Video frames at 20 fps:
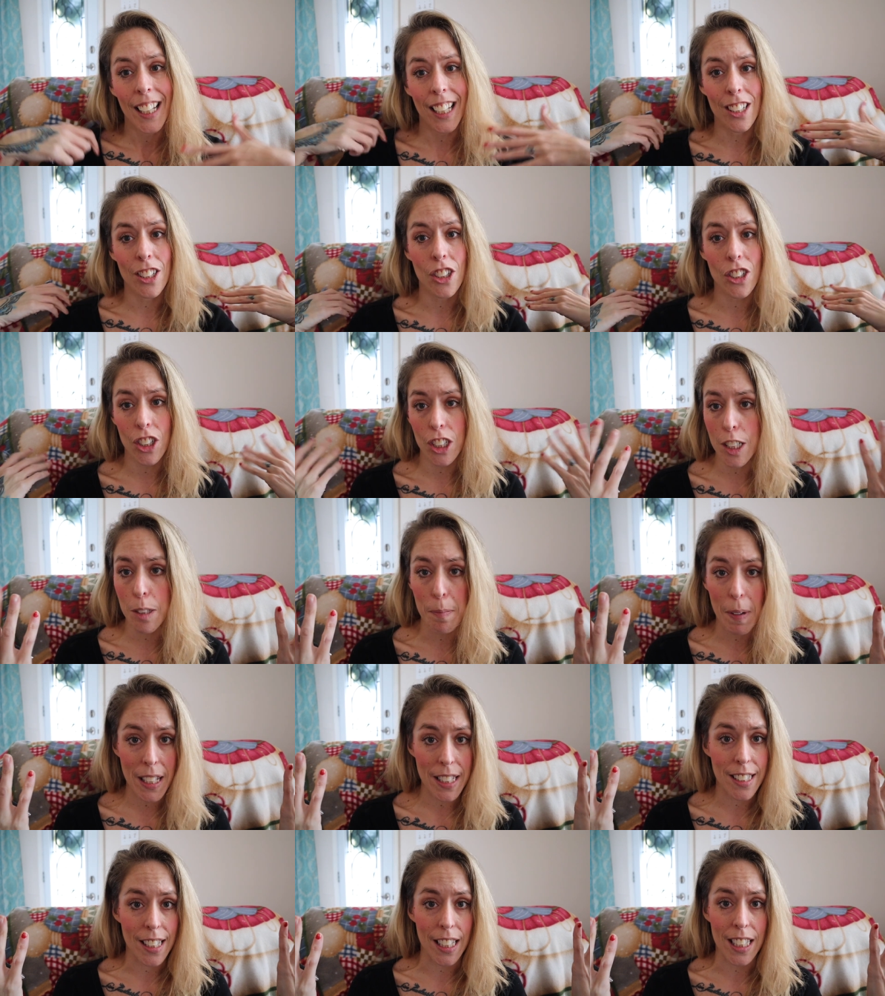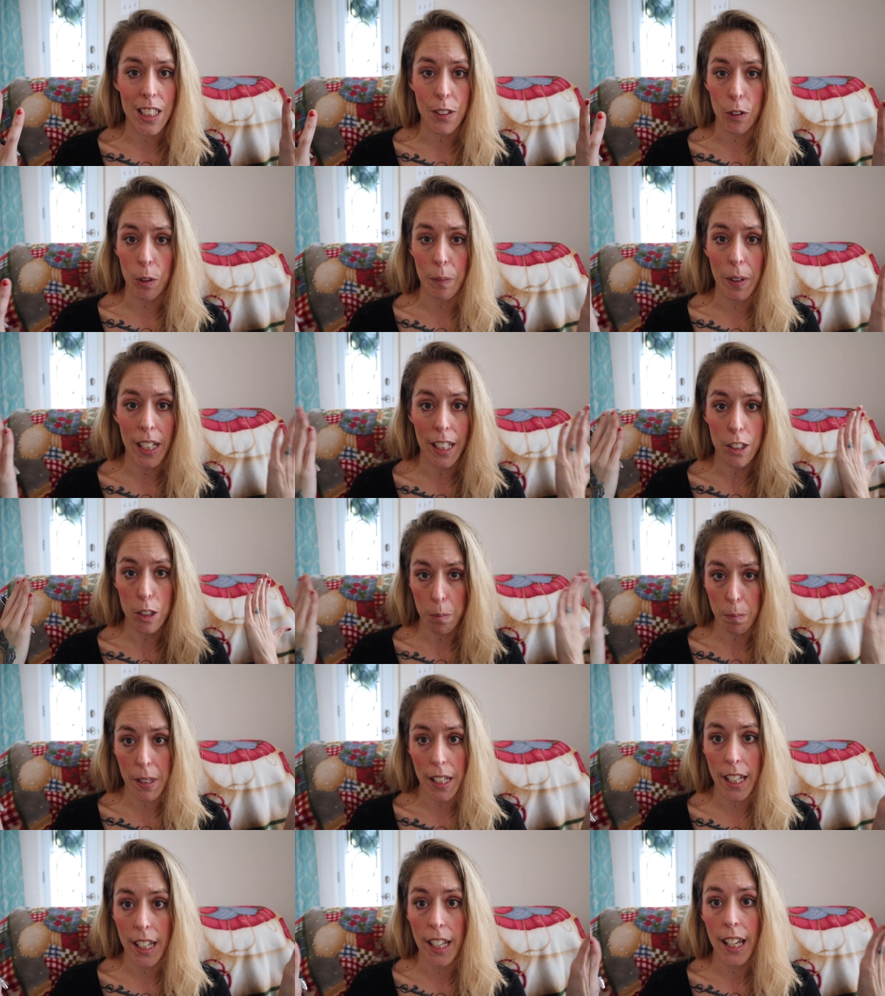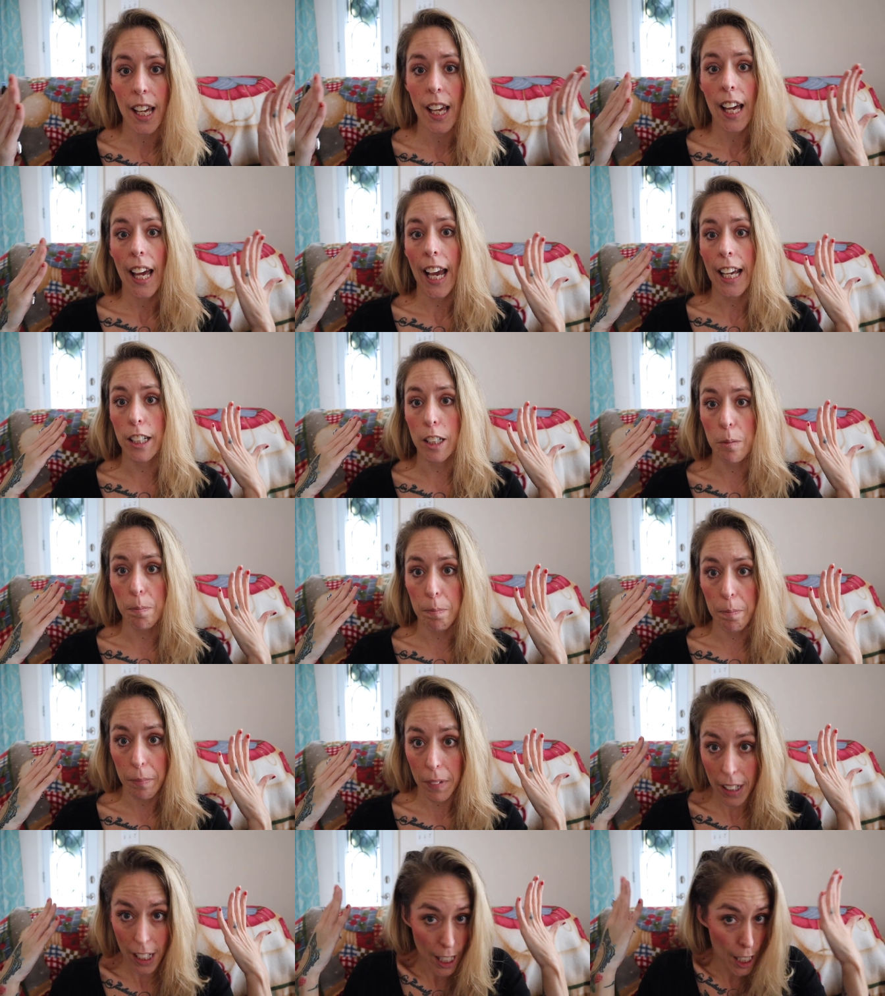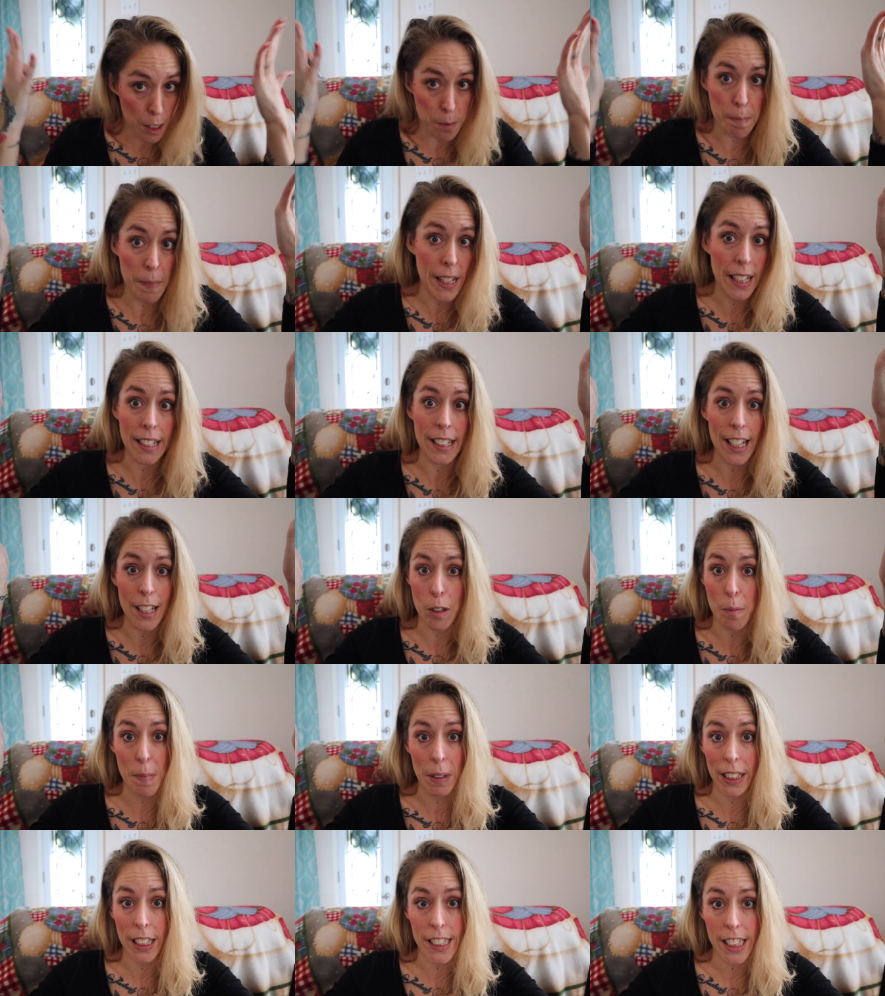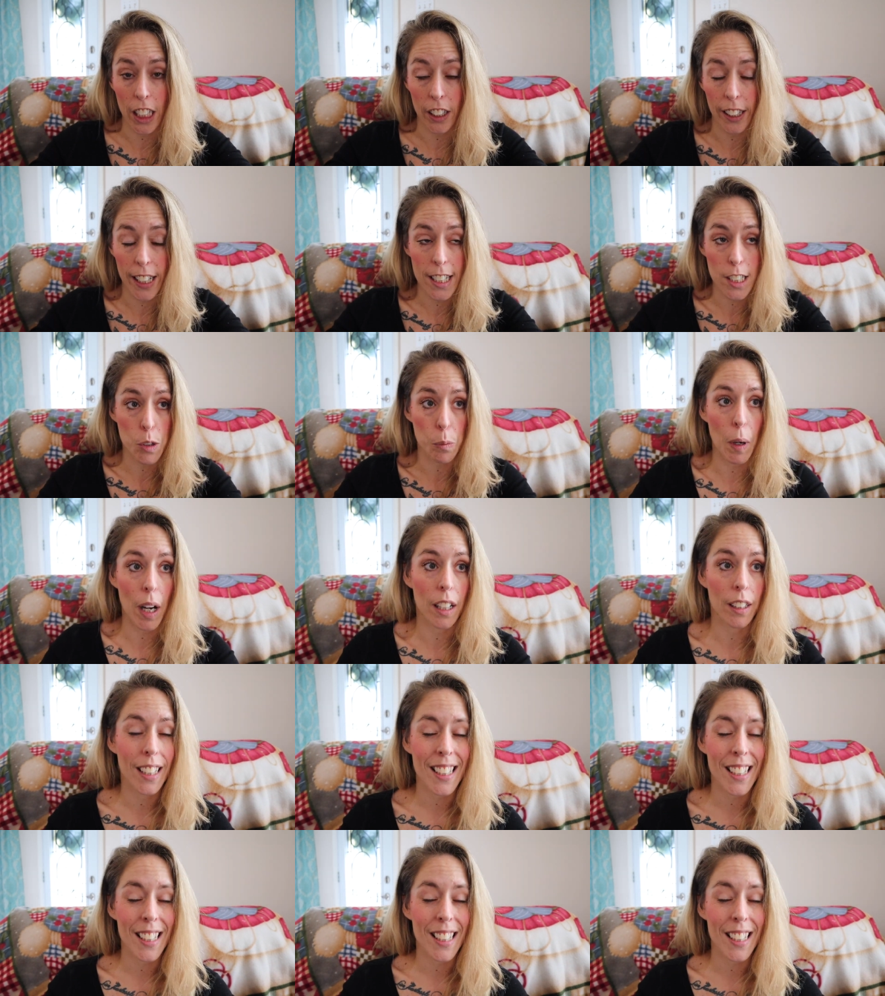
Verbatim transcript: It just made sense for me to be an admin in the military as well.